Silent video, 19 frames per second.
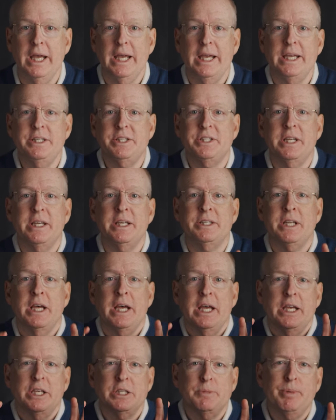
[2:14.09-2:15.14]
He says
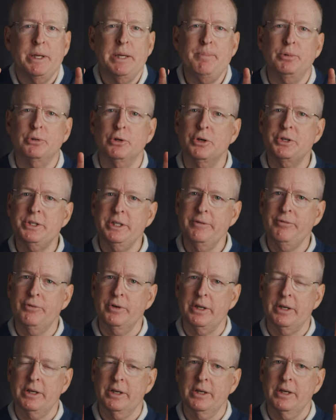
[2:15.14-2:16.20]
his people are
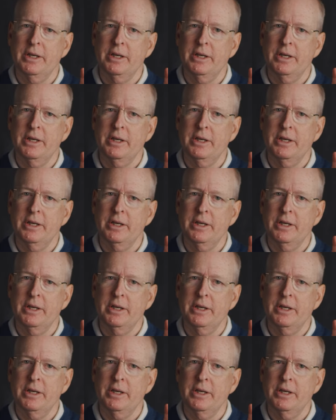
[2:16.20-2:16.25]
different.